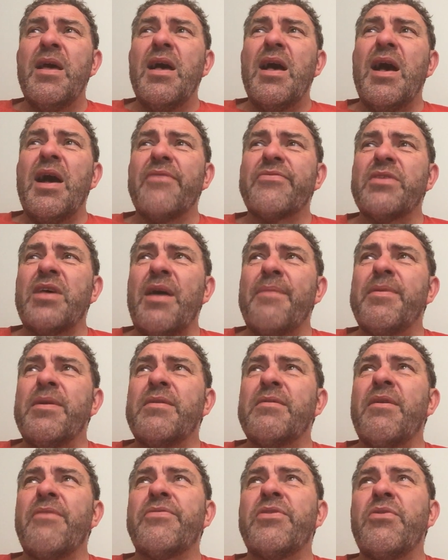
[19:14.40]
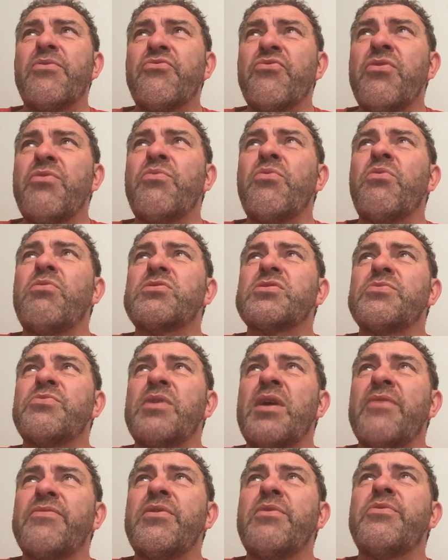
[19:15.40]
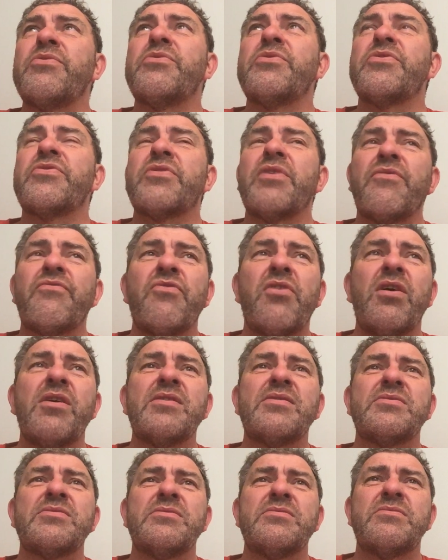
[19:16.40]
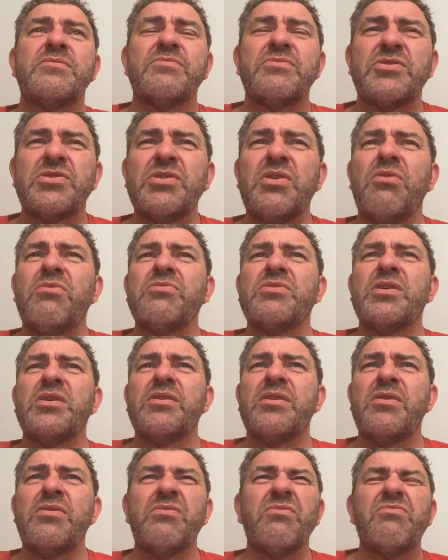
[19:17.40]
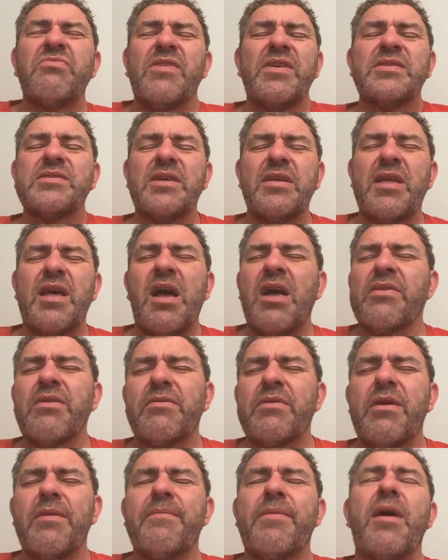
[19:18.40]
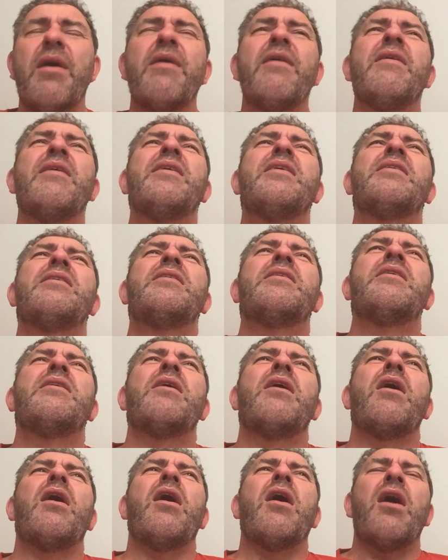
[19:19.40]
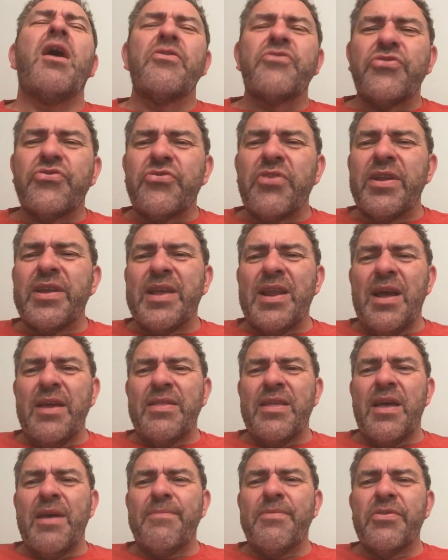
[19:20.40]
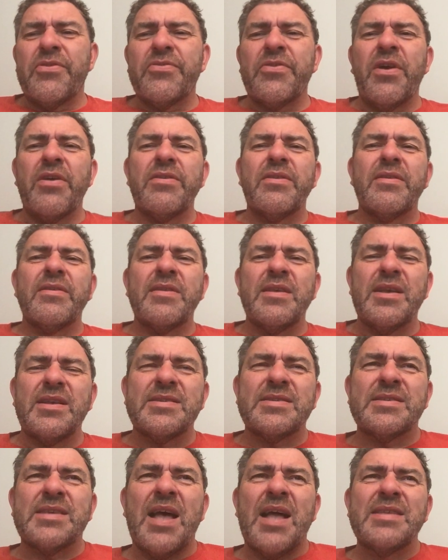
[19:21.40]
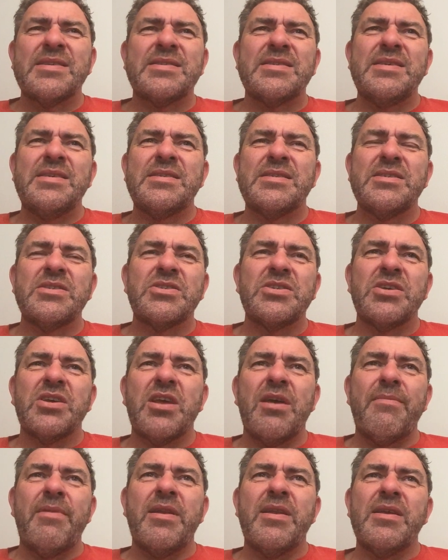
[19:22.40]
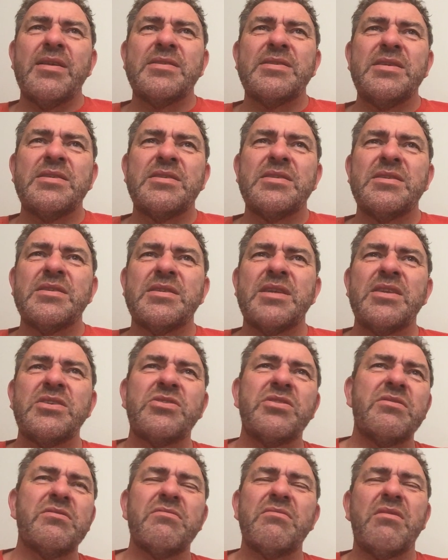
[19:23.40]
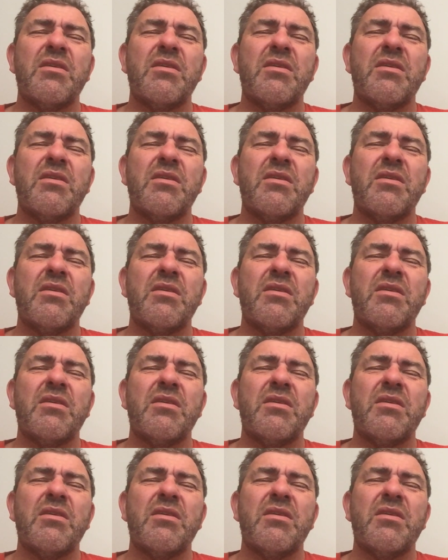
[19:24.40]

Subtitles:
after that, it'll be a few group walks and what have you. We're doing a sunrise and snow done and things like that. I don't know, but I'm just trying to get out there because that sad season's going to come in. It season attention.